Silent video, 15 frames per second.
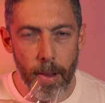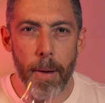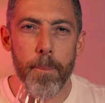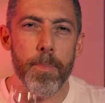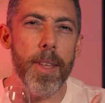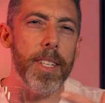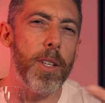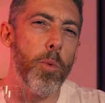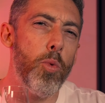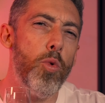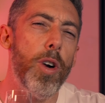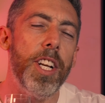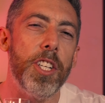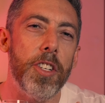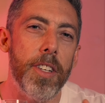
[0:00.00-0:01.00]
there's a
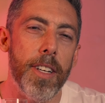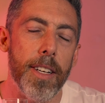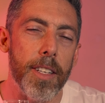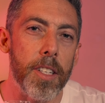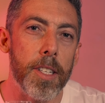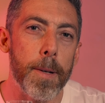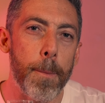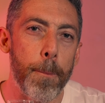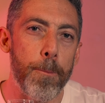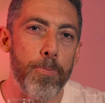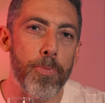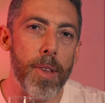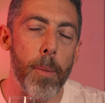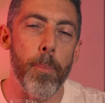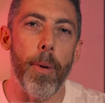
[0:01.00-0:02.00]
richness,
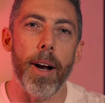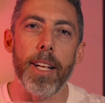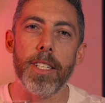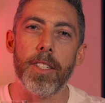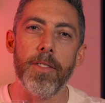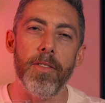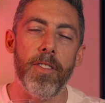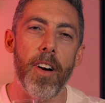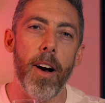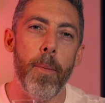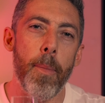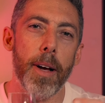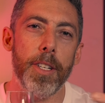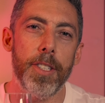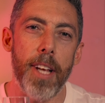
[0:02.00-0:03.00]
but it's very
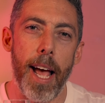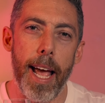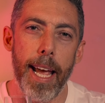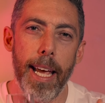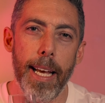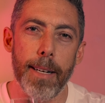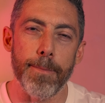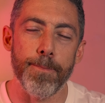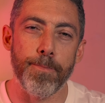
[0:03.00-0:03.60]
much a